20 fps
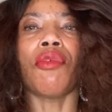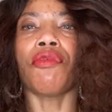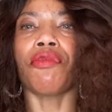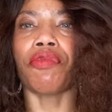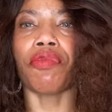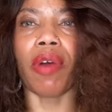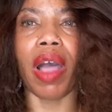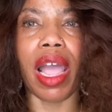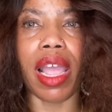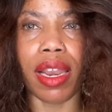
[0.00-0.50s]

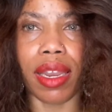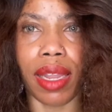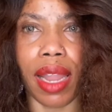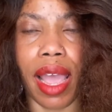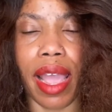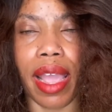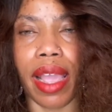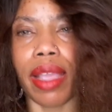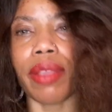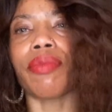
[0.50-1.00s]
fine
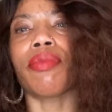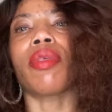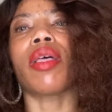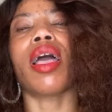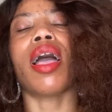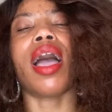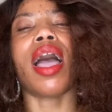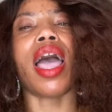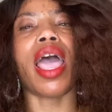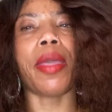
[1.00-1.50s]
line,
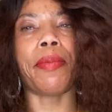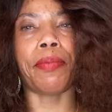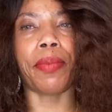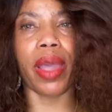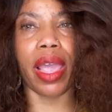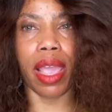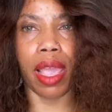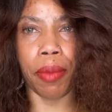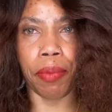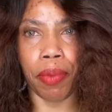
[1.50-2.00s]

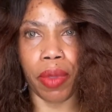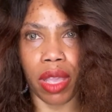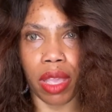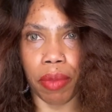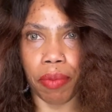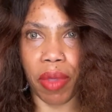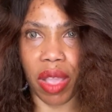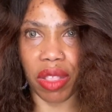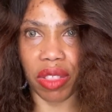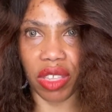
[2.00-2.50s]

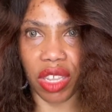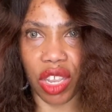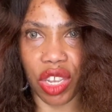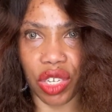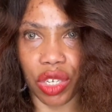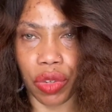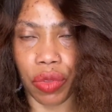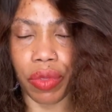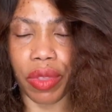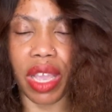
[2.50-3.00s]
hyperpigmentation.